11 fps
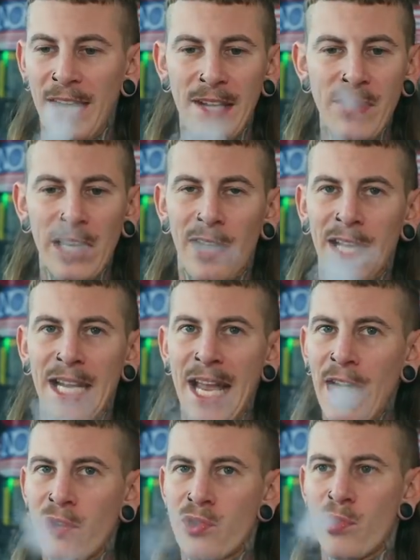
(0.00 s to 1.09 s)
giving it like an
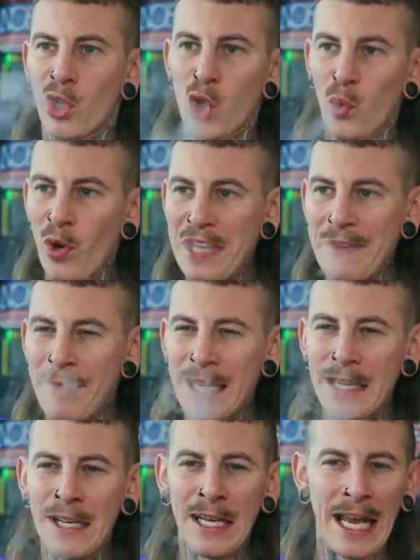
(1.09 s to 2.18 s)
extra
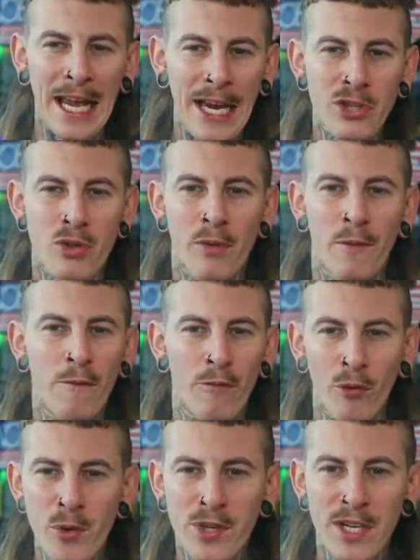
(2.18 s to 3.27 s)
creamy, extra
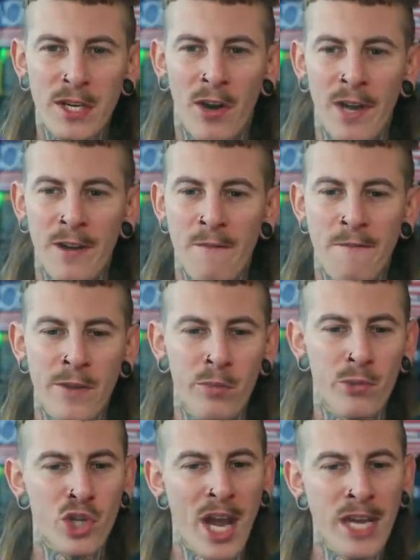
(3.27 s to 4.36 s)
fruity kind of feel,
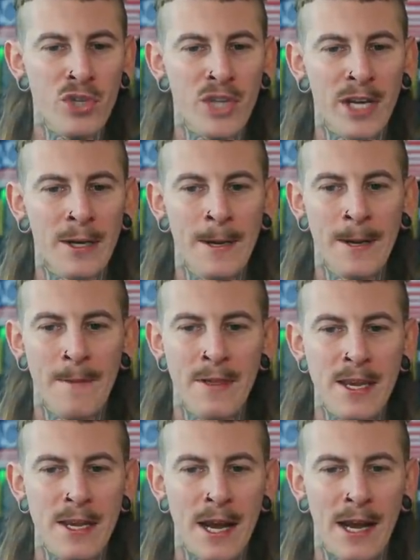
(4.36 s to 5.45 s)
changing
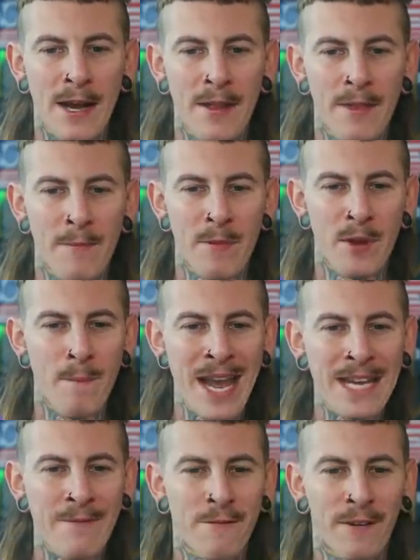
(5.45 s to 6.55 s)
the
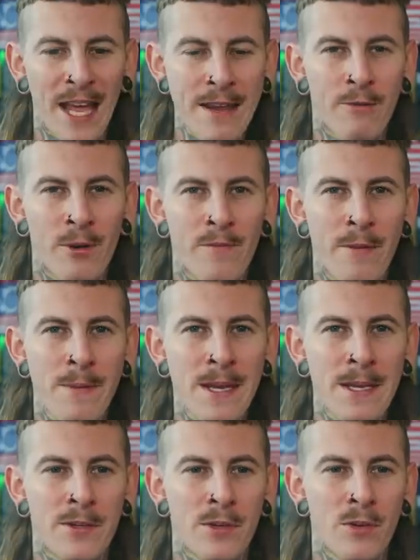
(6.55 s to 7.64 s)
main flavor of the
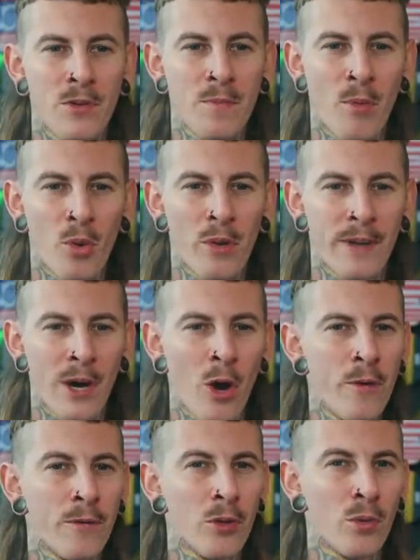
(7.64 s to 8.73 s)
beer to more of an
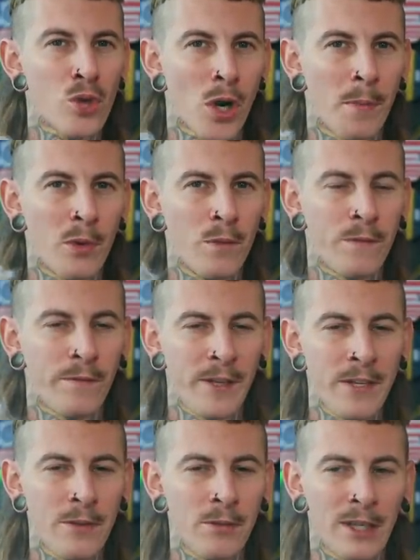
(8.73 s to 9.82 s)
overall tropical
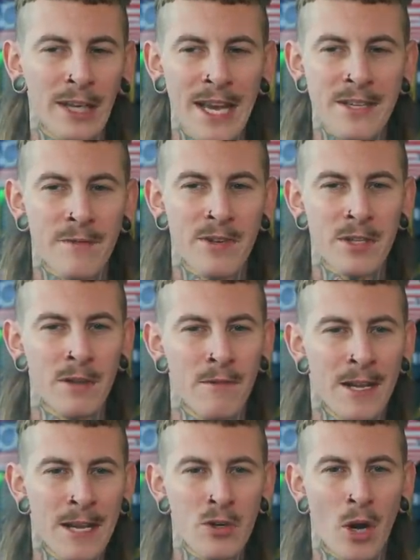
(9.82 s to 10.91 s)
feel and less of the sort of
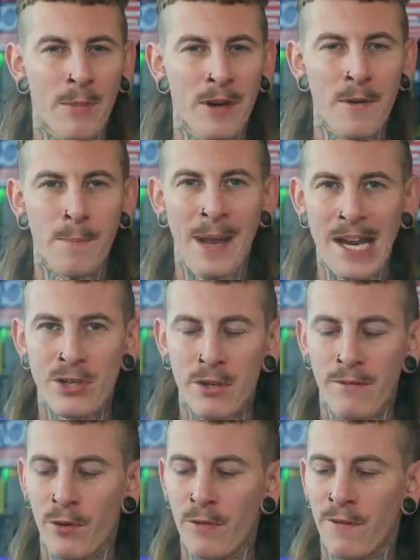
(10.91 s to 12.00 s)
dominant passion
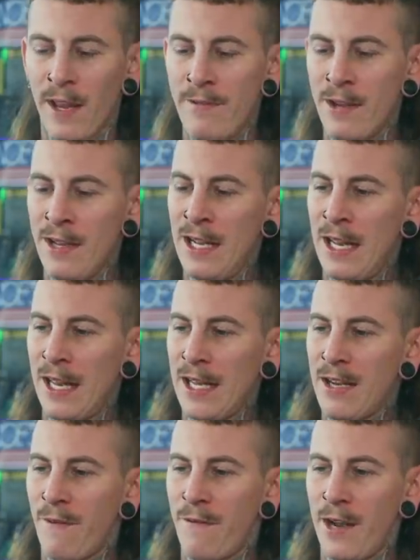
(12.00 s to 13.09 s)
fruit flavor. That's
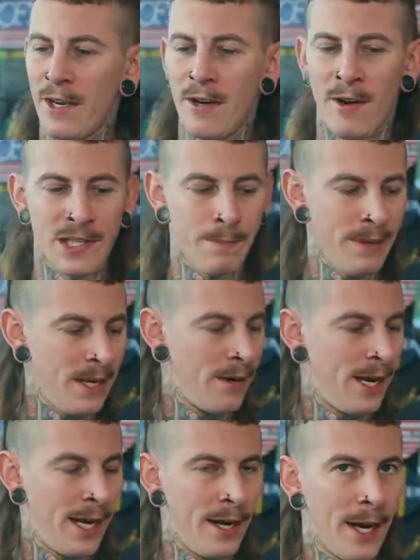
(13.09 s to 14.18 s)
a fucking nice beer,
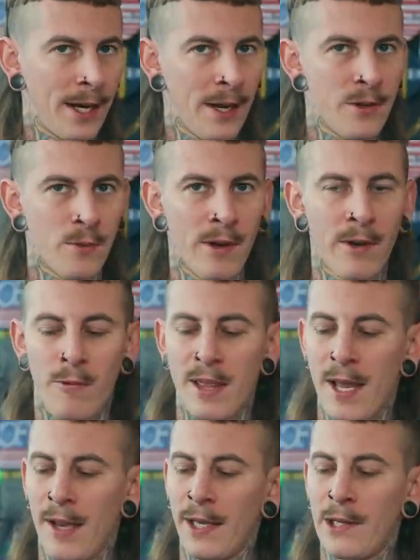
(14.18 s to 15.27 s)
and goes well with
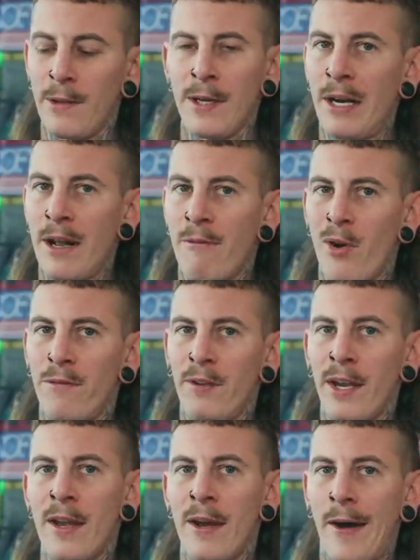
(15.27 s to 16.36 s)
that liquid. But enough
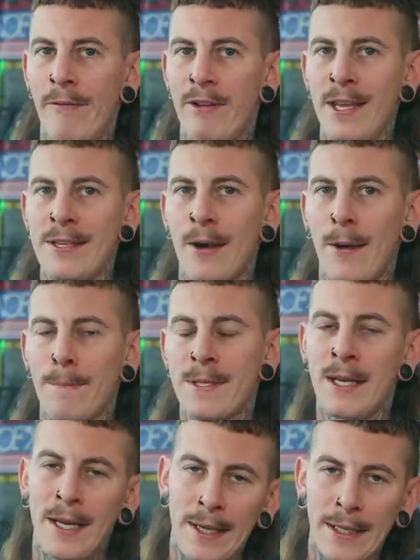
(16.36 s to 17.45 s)
waffling over these hops.
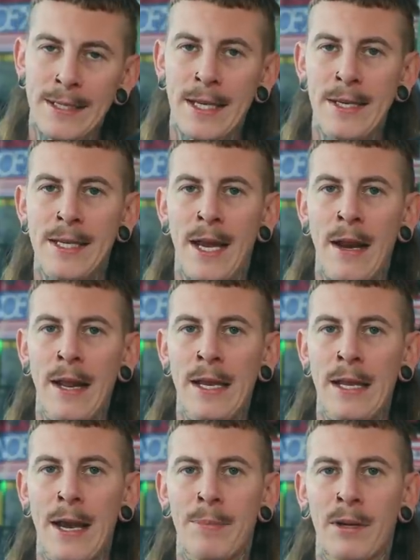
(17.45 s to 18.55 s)
Let's get down in
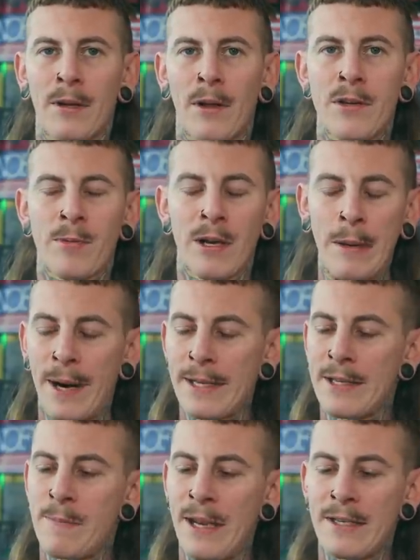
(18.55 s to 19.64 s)
the up and close. We're going to break
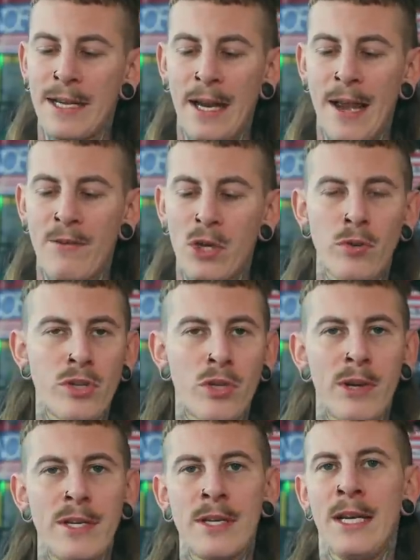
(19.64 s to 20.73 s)
this mech down, have a good
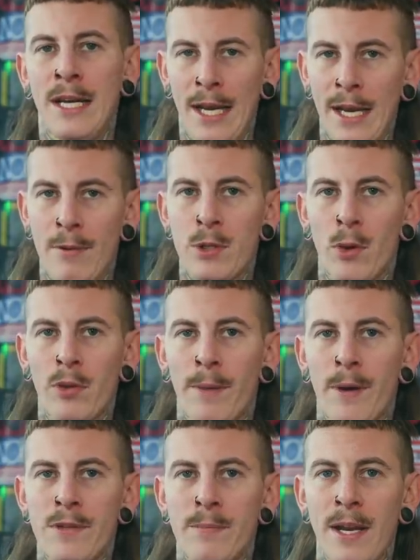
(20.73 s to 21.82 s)
squiz, and then we'll talk the
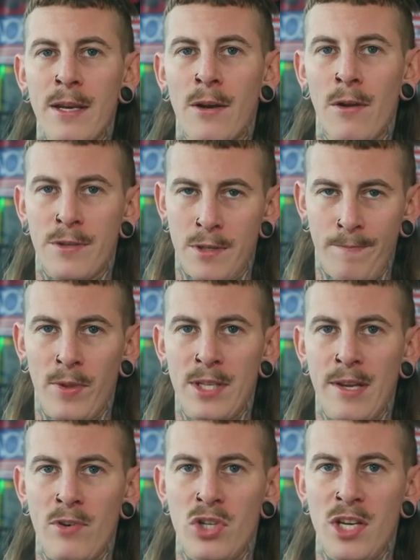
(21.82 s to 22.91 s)
pros and bloody cons. Let's
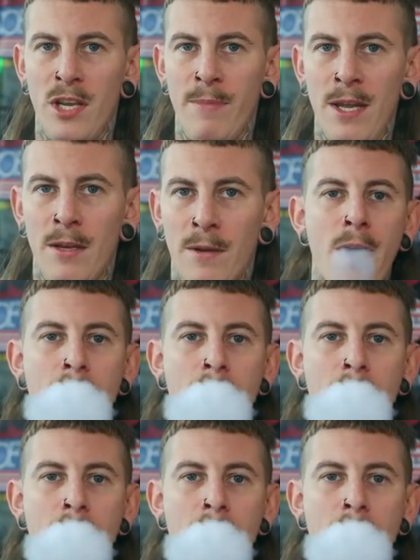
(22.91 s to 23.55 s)
have a sticky beak.